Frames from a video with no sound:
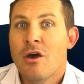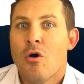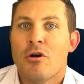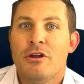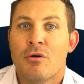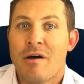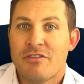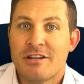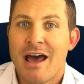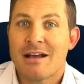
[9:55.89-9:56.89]
or you don't have the
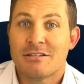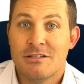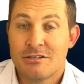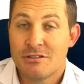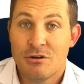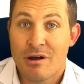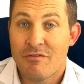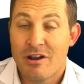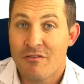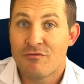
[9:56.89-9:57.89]
taxes, you don't have
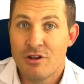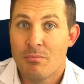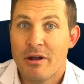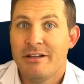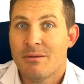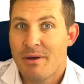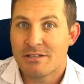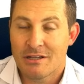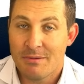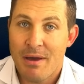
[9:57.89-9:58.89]
enough money to
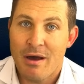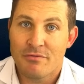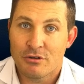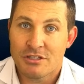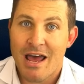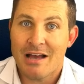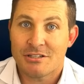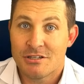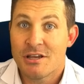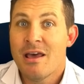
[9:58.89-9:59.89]
basically pay off those
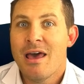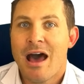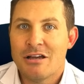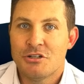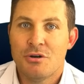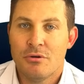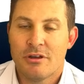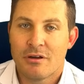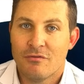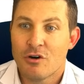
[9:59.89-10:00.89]
taxes as you're doing the
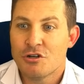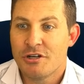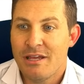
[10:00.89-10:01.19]
conversion.